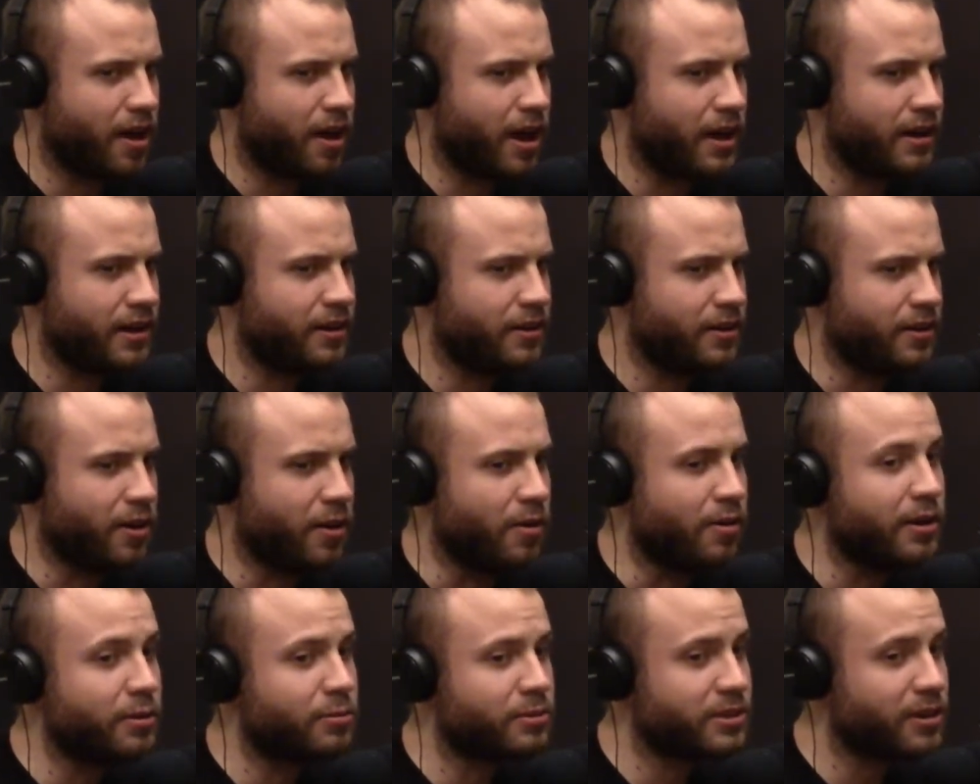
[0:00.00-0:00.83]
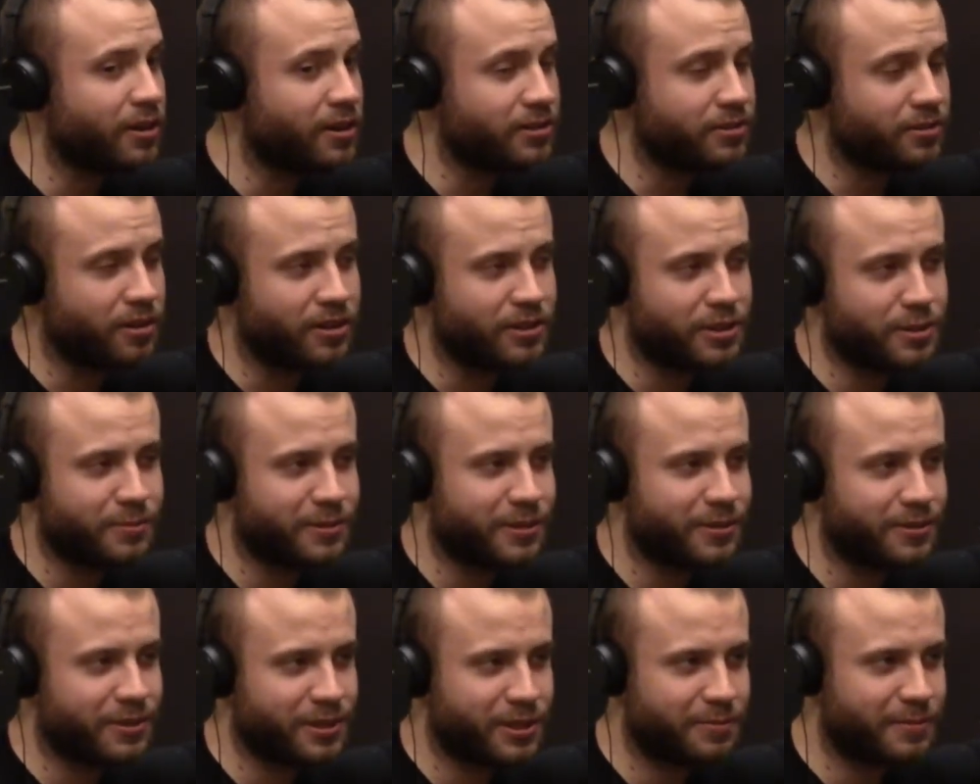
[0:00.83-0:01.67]
I didn't know it was
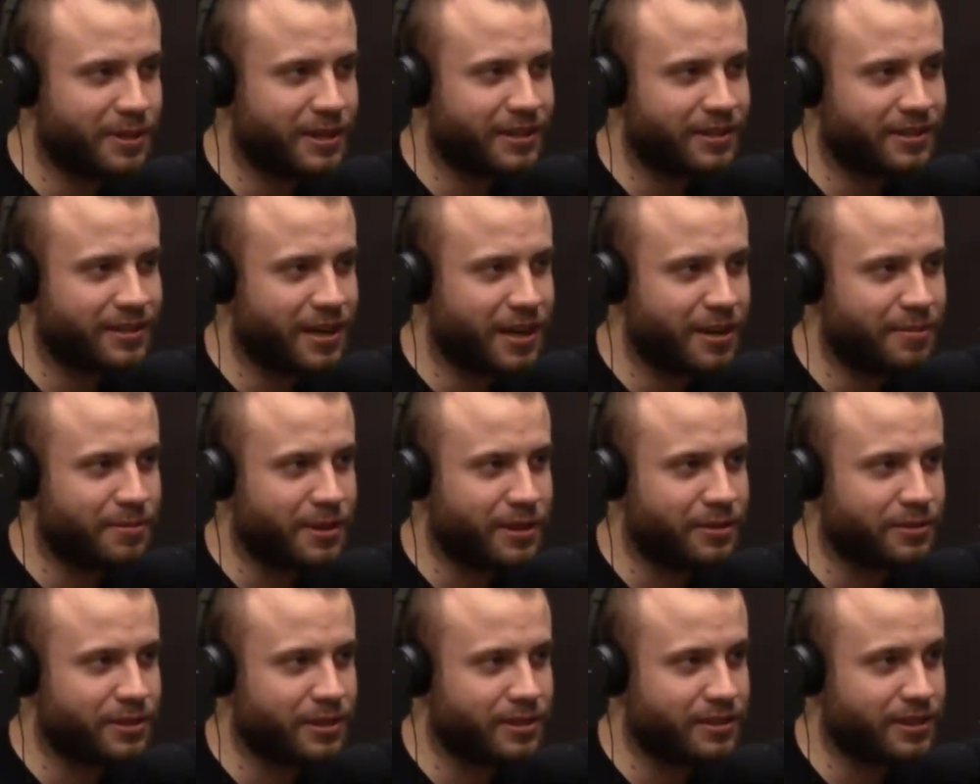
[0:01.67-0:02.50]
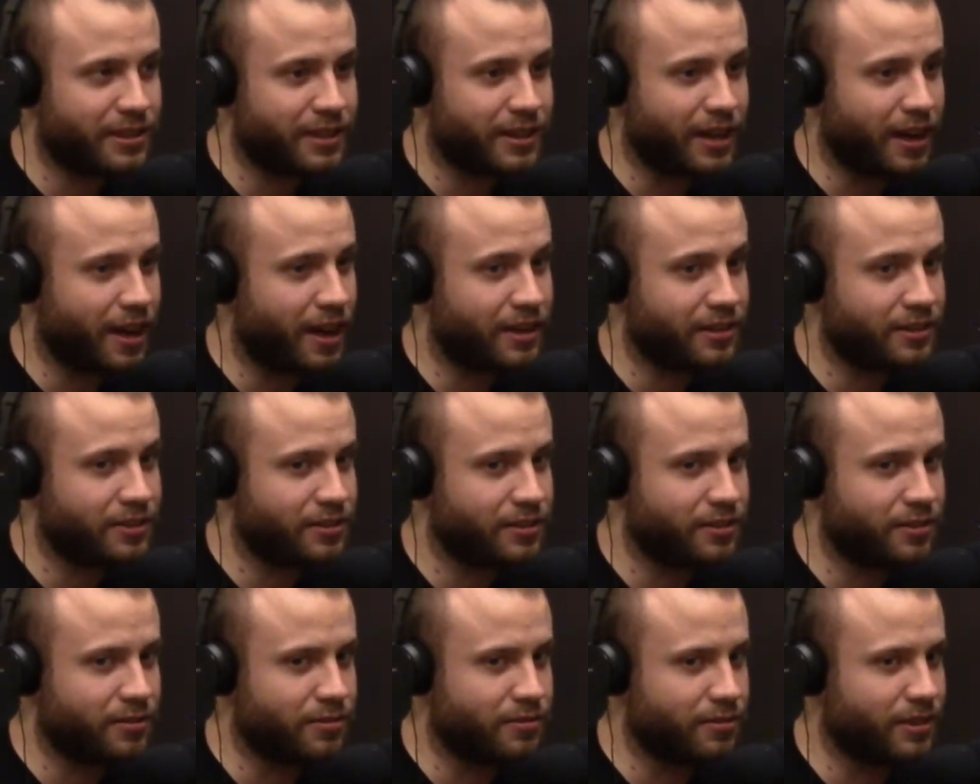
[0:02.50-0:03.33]
entrepreneurship at the time. I was just I
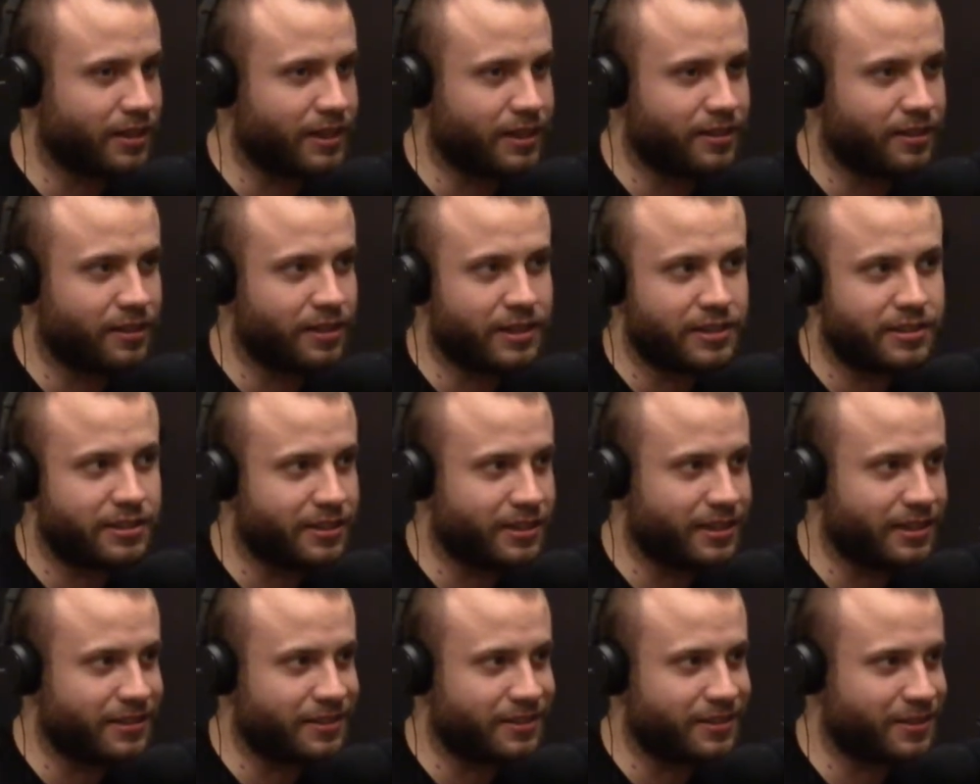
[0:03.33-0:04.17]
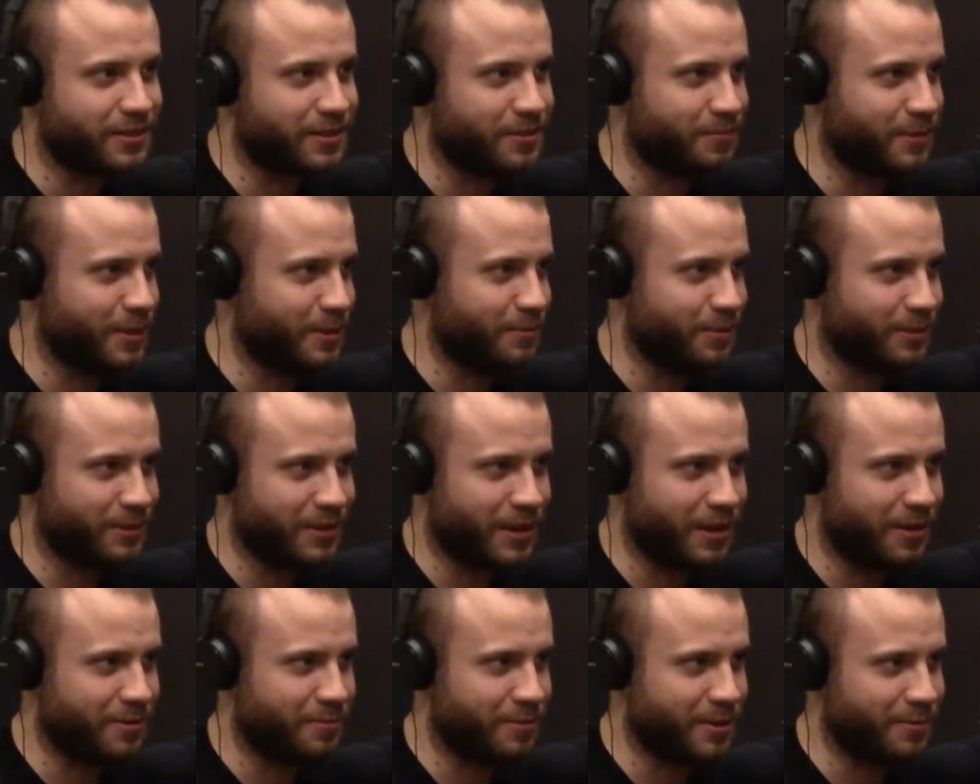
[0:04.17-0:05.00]
just don't like listening to people
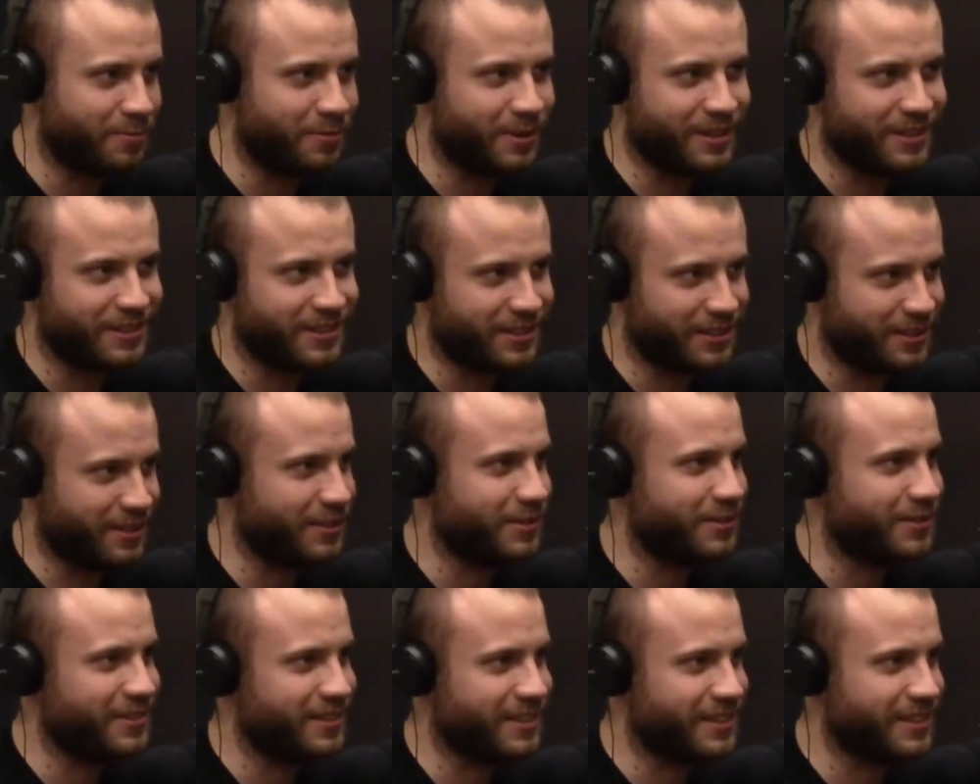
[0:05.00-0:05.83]
tell me what to do.